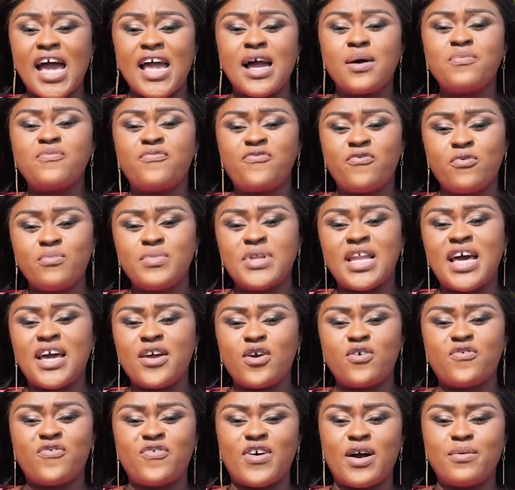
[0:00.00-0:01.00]
I am
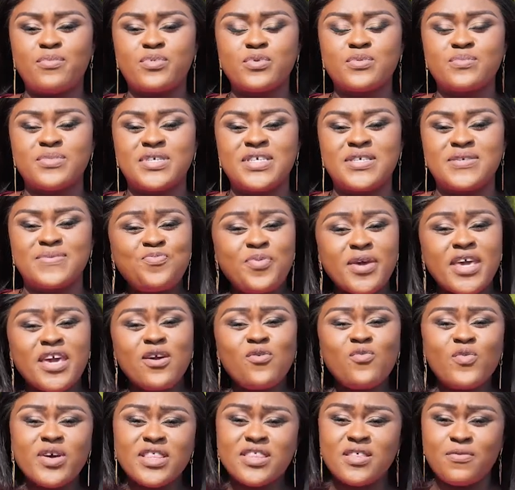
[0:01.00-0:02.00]
Fumilayo Fabumi.
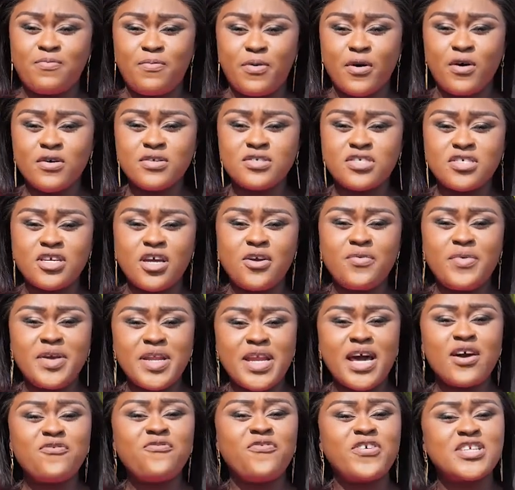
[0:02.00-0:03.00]
Speaking with The Punch, a
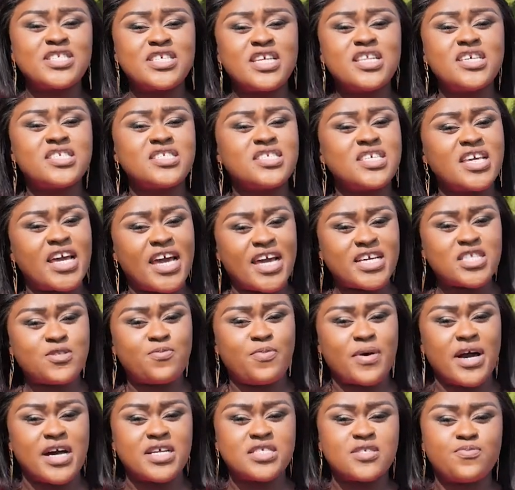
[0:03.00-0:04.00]
renowned fertility
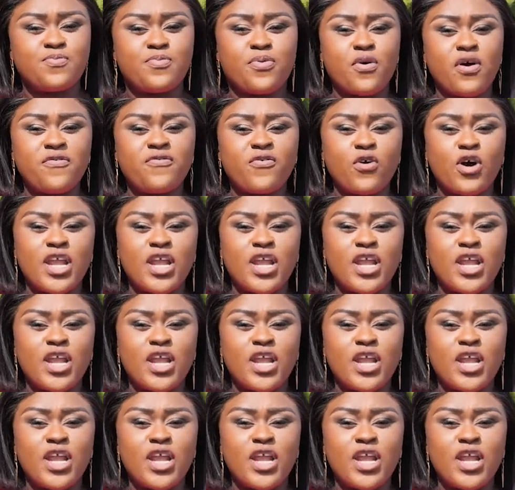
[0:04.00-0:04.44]
expert, Prof